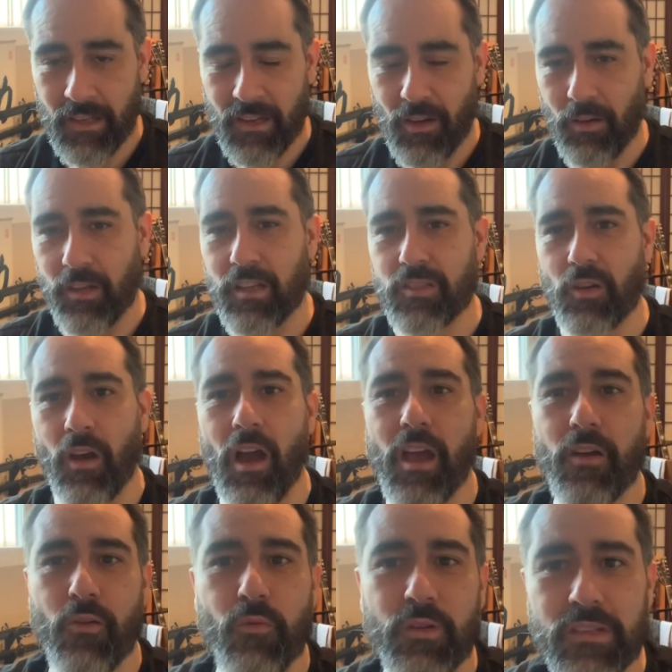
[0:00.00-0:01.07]
Okay, so
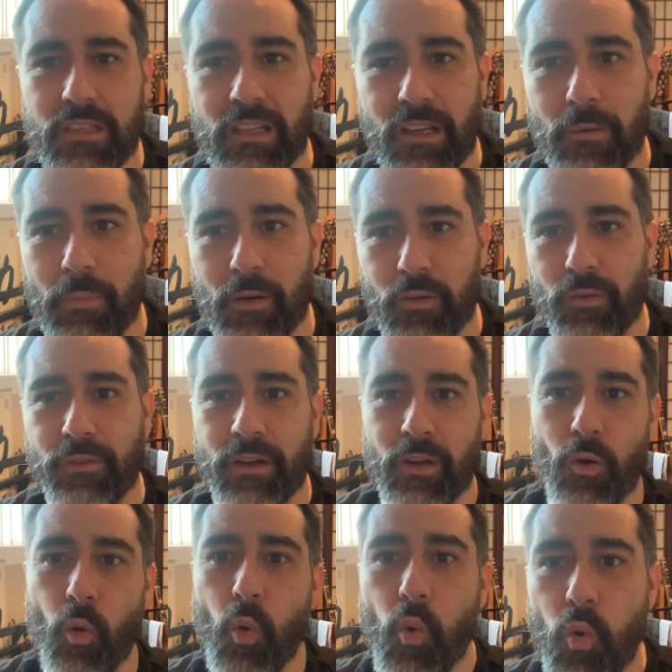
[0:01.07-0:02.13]
I always think about of
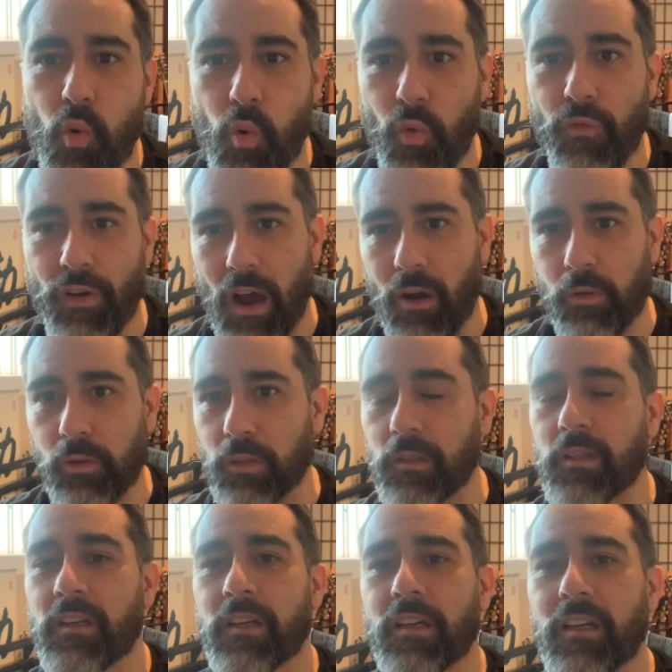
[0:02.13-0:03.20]
an ooh vowel,